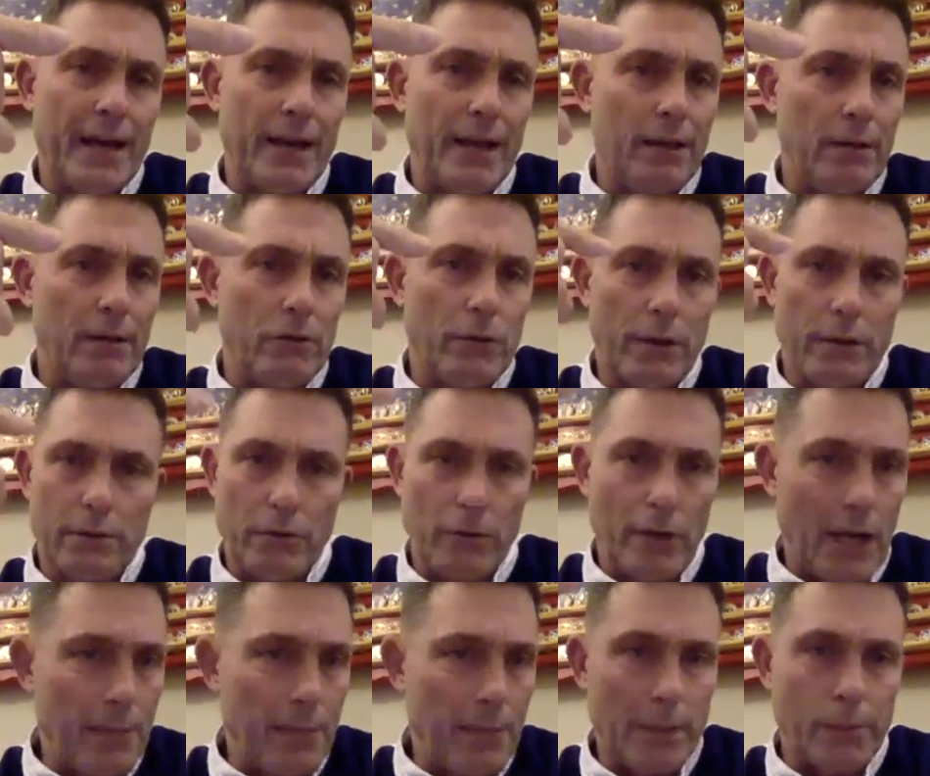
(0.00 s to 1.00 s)
Hey, you
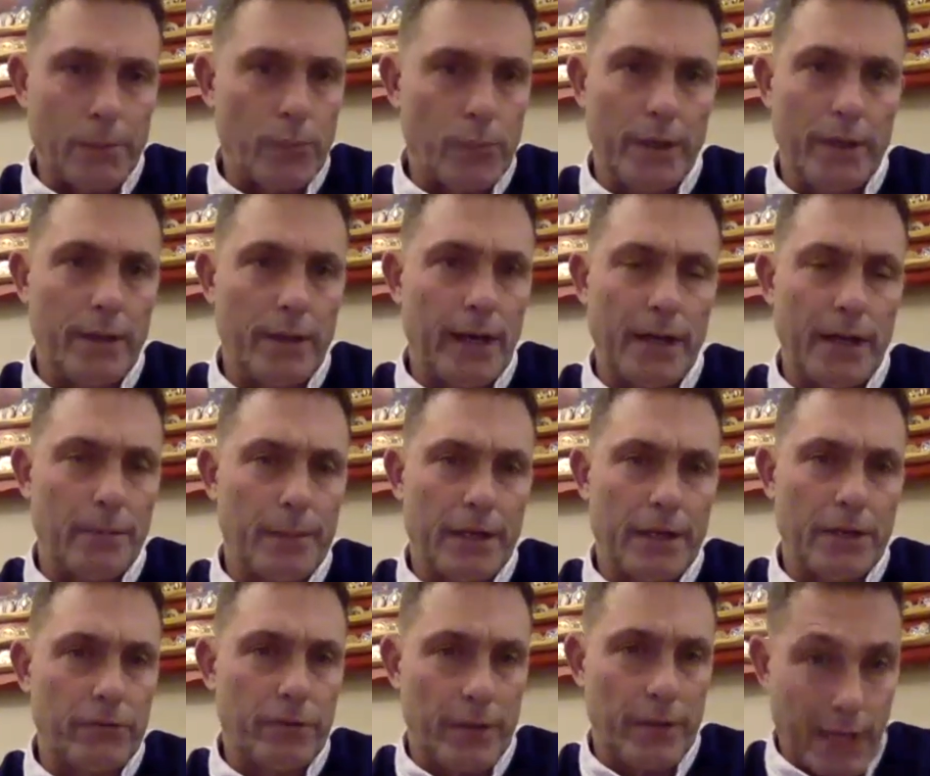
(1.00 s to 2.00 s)
got to be able to run 90
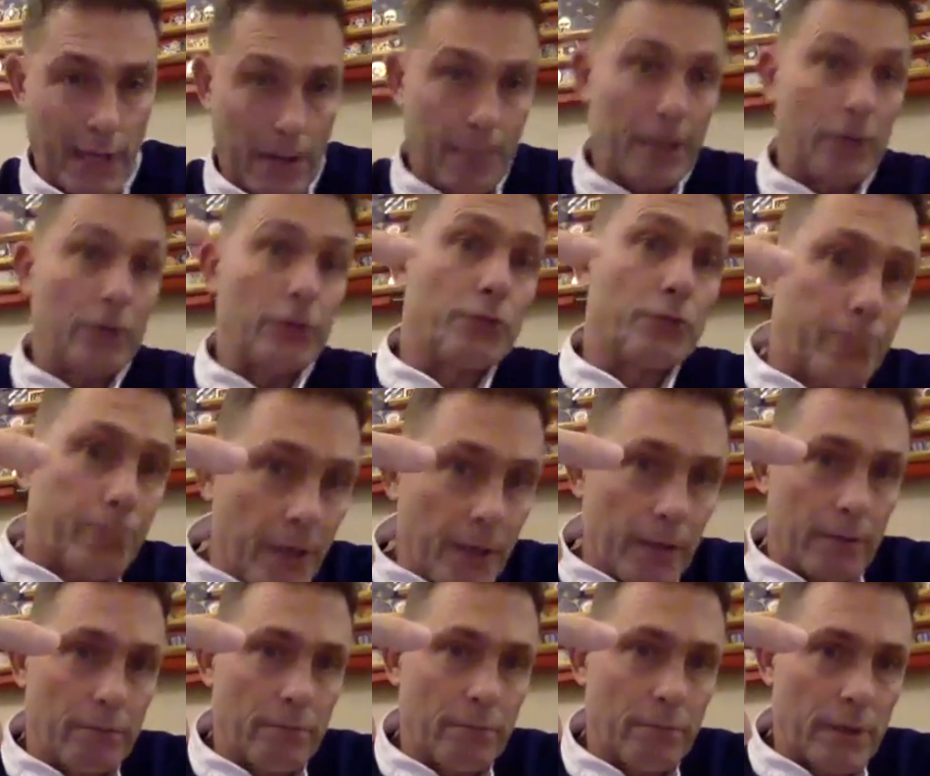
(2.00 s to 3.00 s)
minutes, and you got to be able to
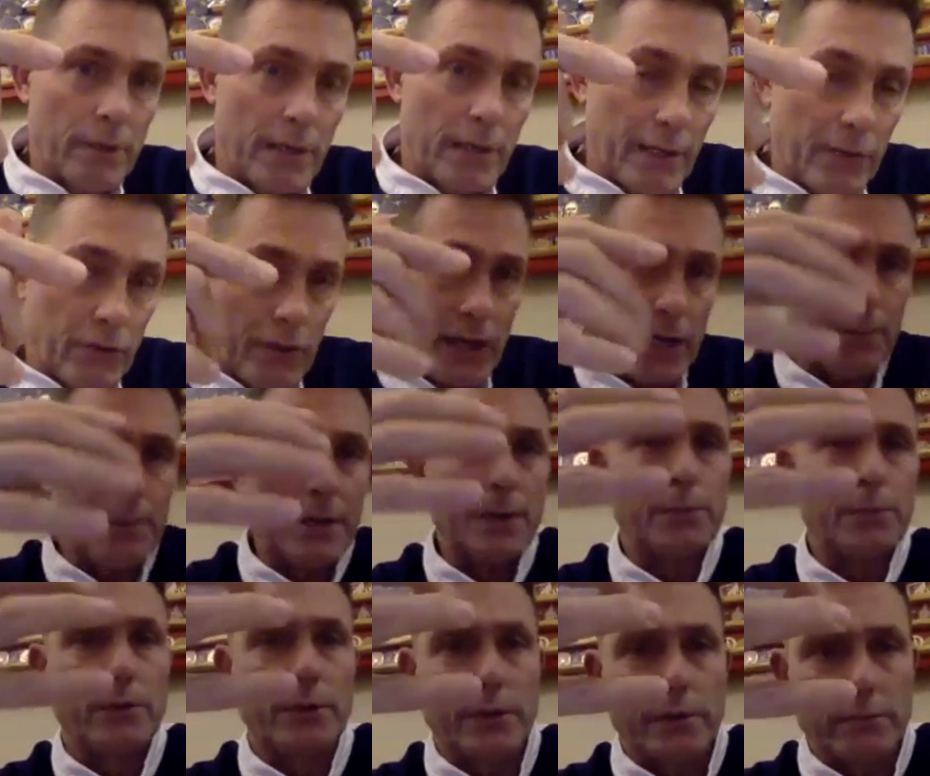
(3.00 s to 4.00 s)
sprint, and then you got to be
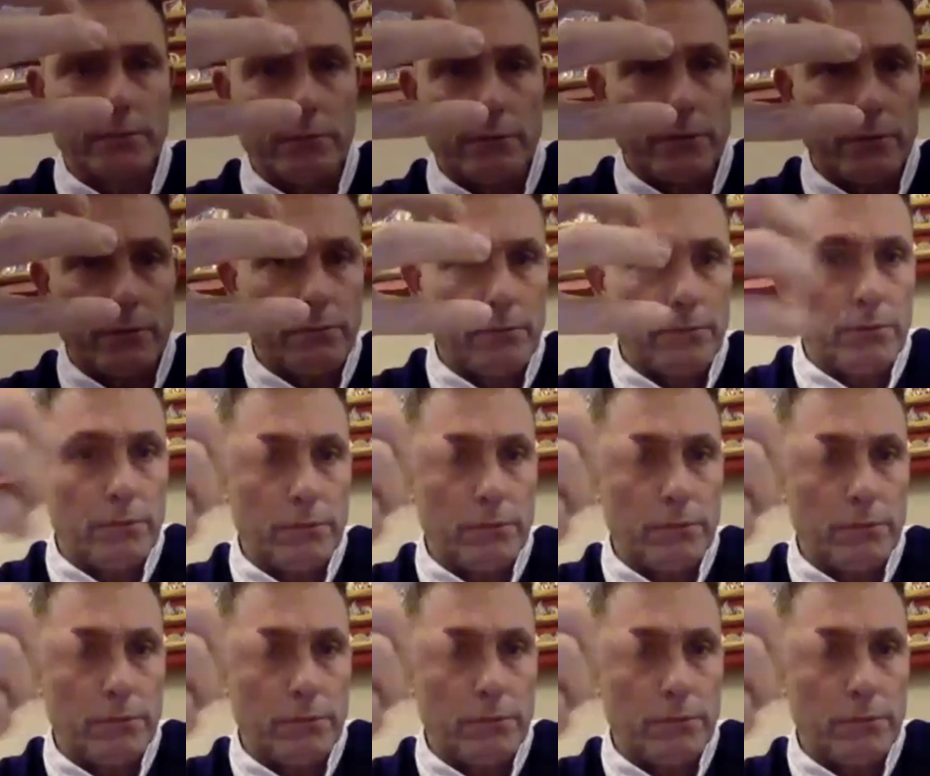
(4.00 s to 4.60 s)
able to